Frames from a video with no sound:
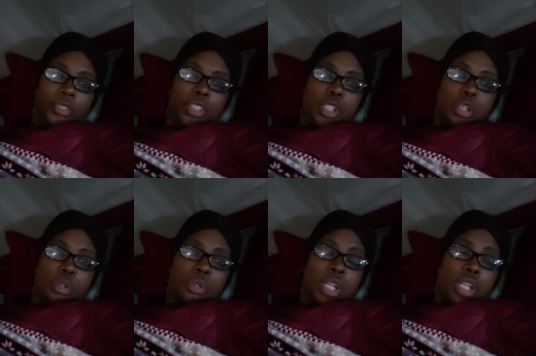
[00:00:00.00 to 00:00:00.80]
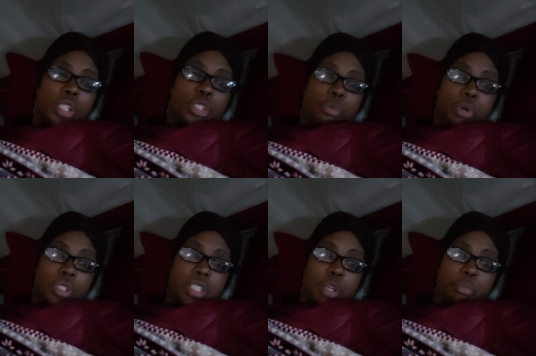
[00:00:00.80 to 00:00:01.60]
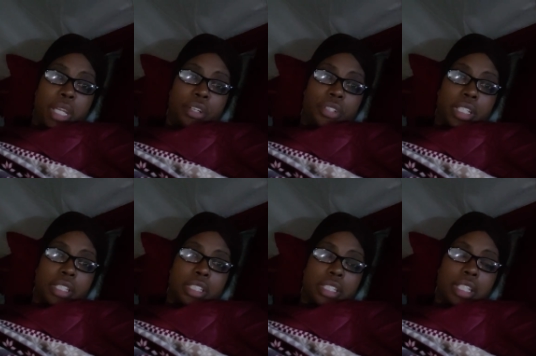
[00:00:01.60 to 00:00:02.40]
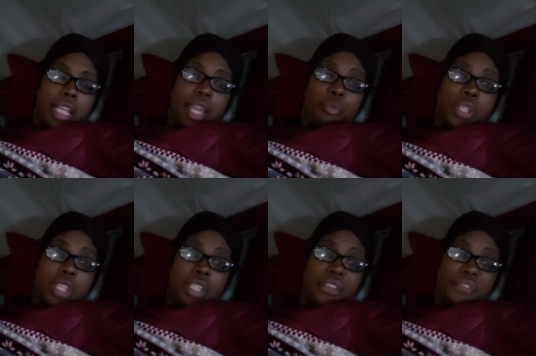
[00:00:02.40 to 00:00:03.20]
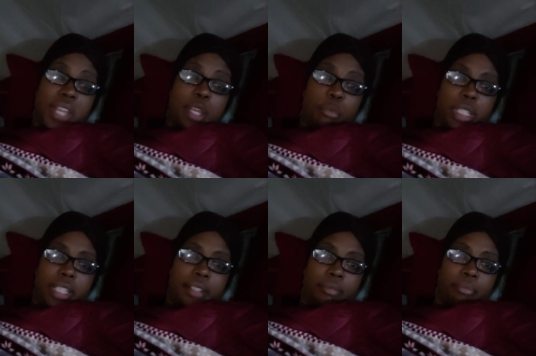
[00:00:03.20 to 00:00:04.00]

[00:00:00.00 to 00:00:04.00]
you know, towards their parents and within a family.